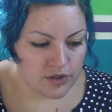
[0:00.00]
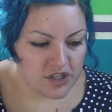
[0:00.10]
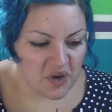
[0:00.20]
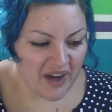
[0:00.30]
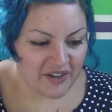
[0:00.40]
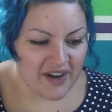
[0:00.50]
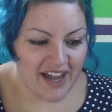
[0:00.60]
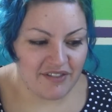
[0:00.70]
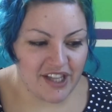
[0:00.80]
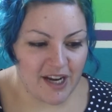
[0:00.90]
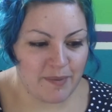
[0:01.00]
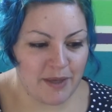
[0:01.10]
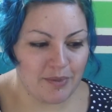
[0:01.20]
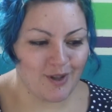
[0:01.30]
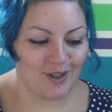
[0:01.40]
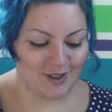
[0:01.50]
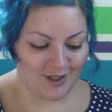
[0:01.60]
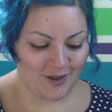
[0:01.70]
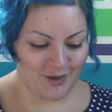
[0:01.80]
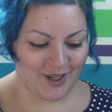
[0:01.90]
so I don't have a lot of people
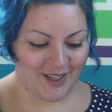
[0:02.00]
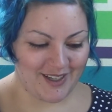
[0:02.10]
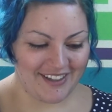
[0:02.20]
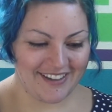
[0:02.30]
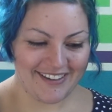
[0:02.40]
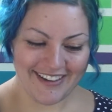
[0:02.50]
who can